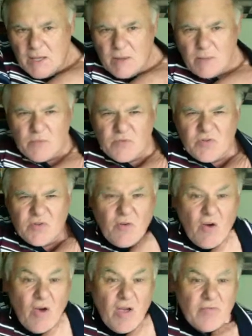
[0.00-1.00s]

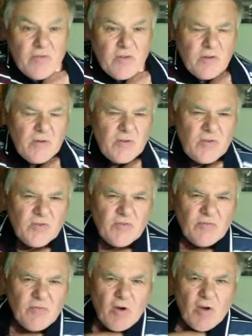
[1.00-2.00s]
survived. He's
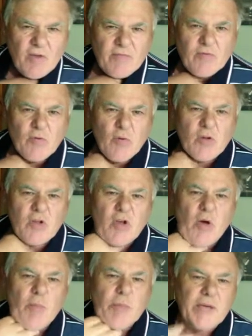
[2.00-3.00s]
survived all the
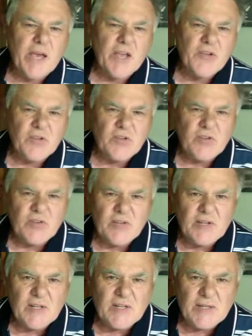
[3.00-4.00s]
complications
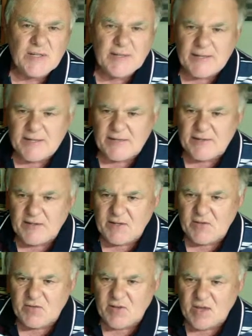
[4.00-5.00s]
and
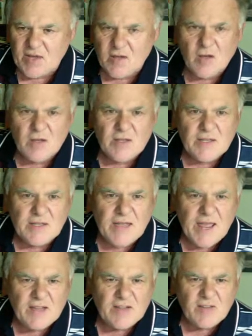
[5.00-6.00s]
he's got an
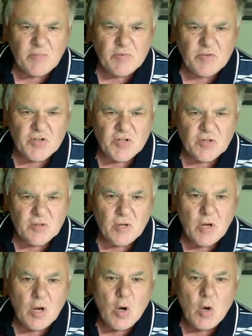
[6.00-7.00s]
active position.
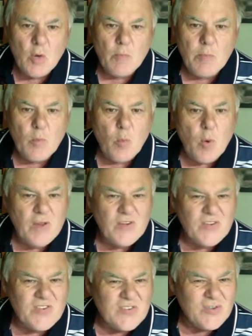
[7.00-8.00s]
But white's
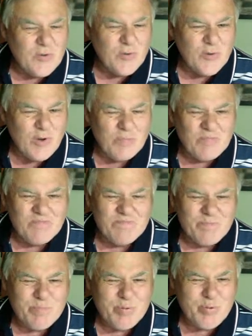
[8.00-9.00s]
still got
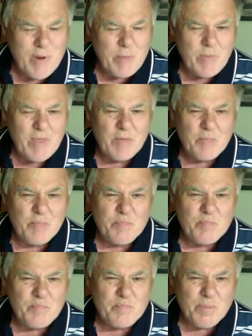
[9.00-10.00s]
premier
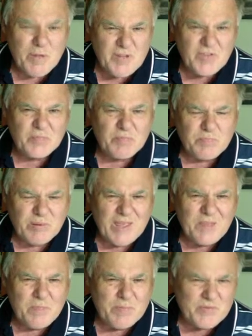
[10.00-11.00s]
piece play
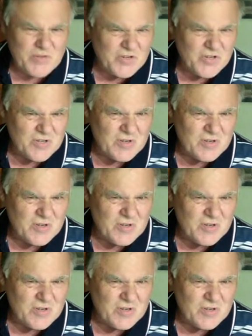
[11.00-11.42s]
position.